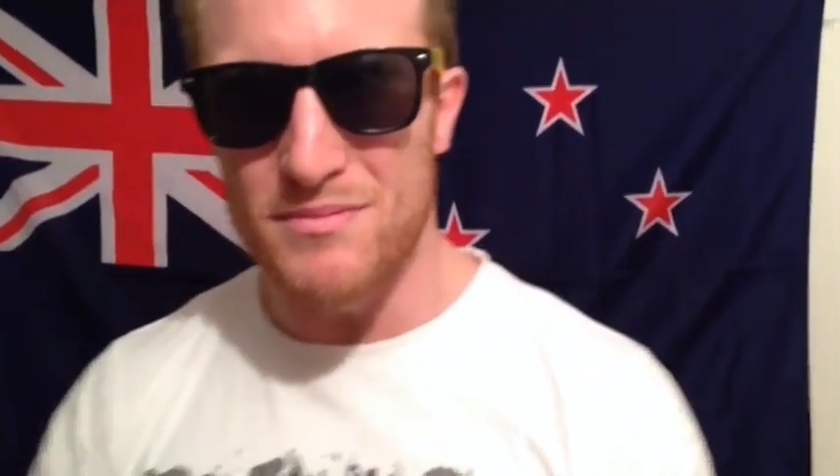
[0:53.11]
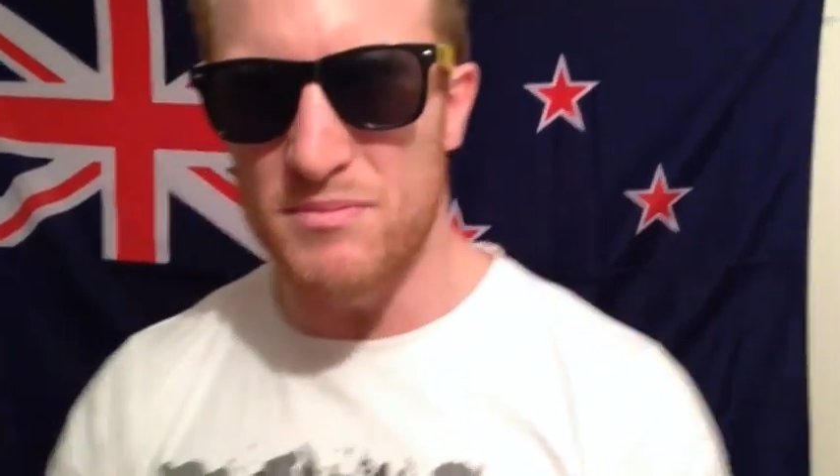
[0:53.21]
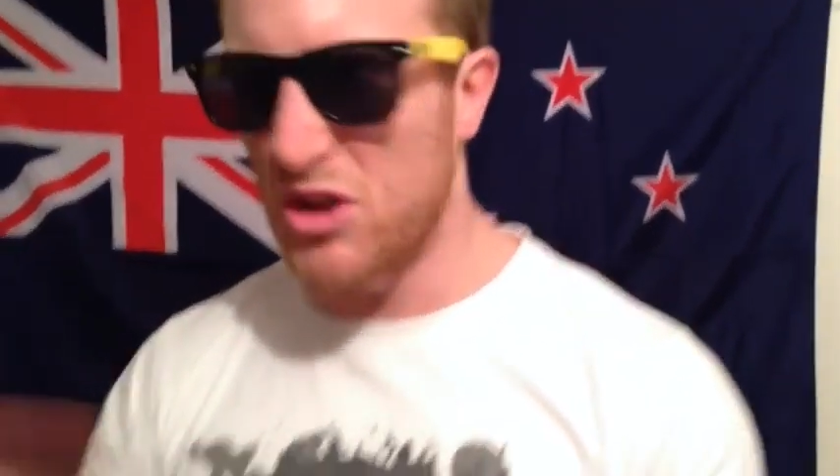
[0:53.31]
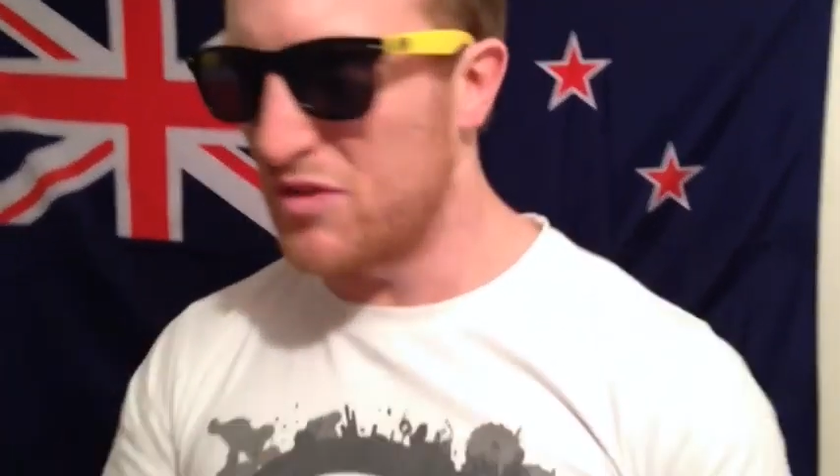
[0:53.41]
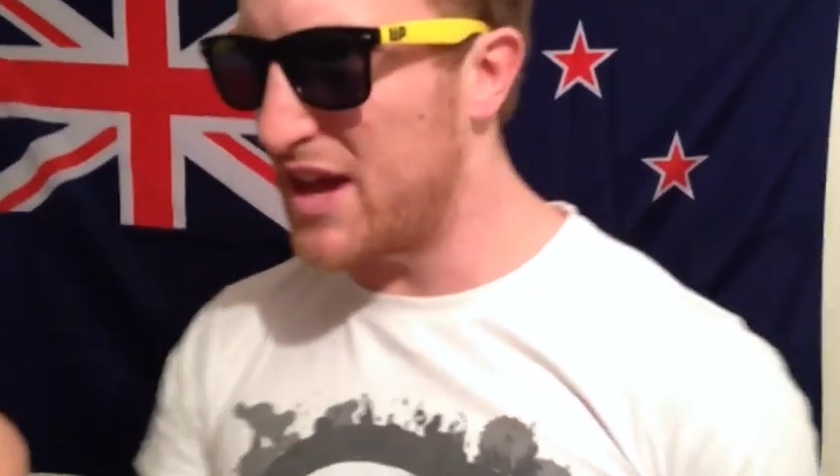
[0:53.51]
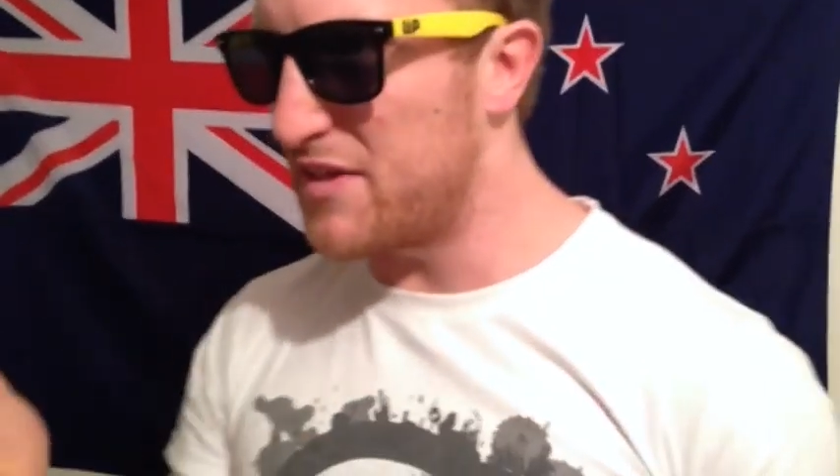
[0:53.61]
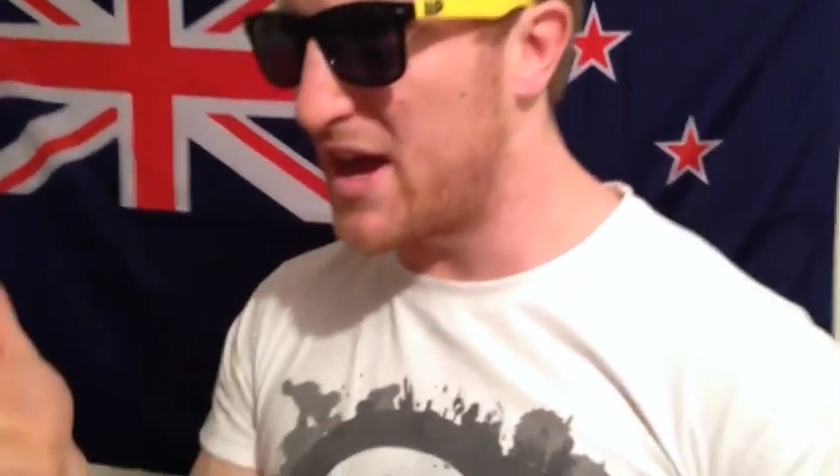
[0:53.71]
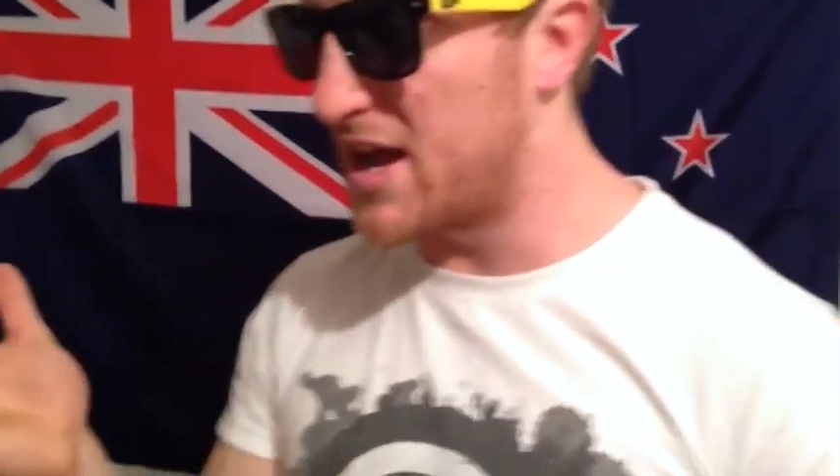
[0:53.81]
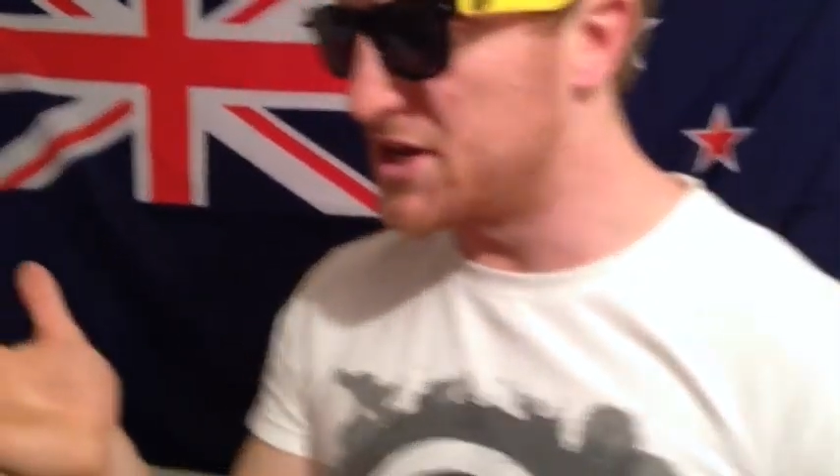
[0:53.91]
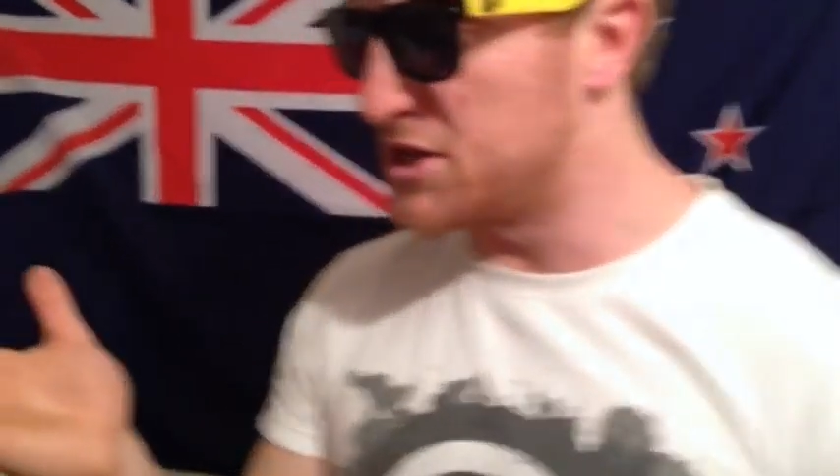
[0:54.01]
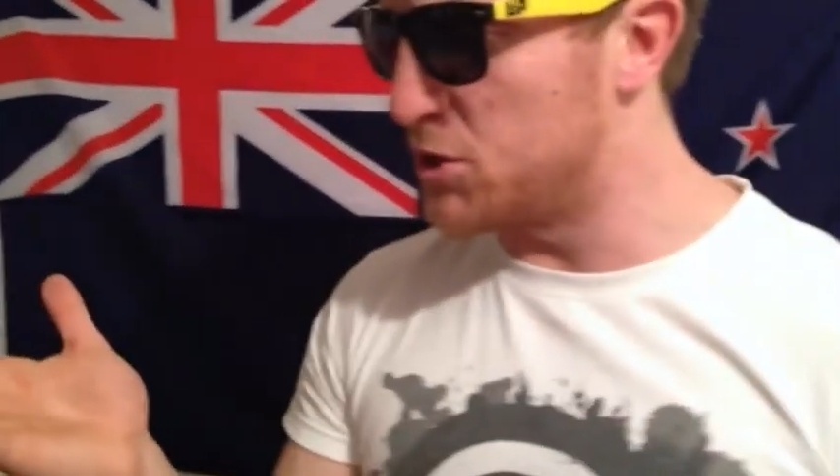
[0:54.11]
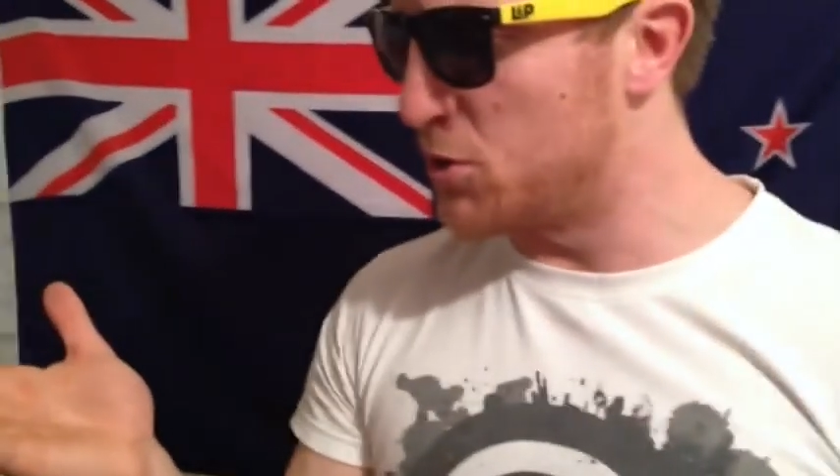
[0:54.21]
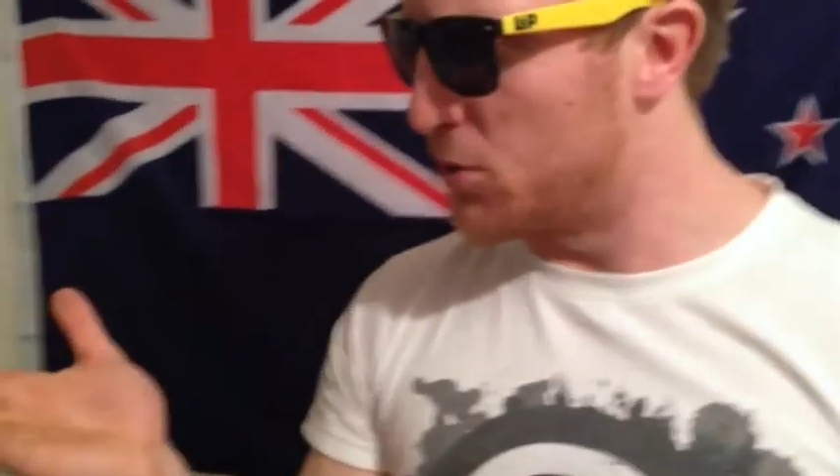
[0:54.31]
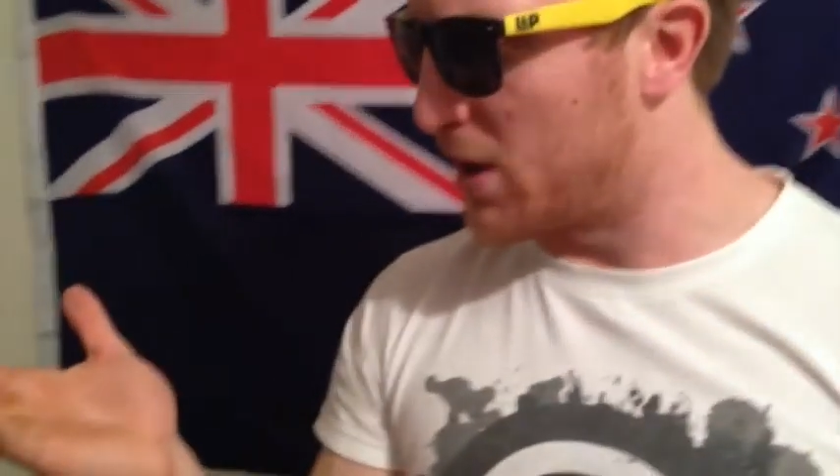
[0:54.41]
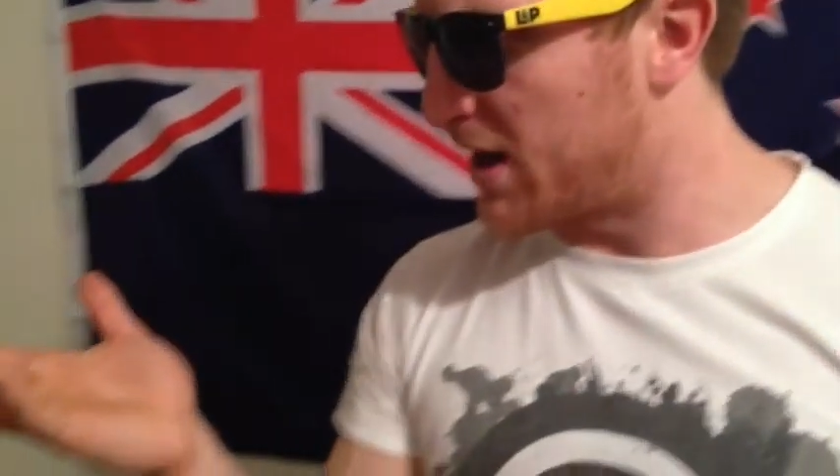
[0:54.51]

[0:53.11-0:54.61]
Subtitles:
But on the other hand, you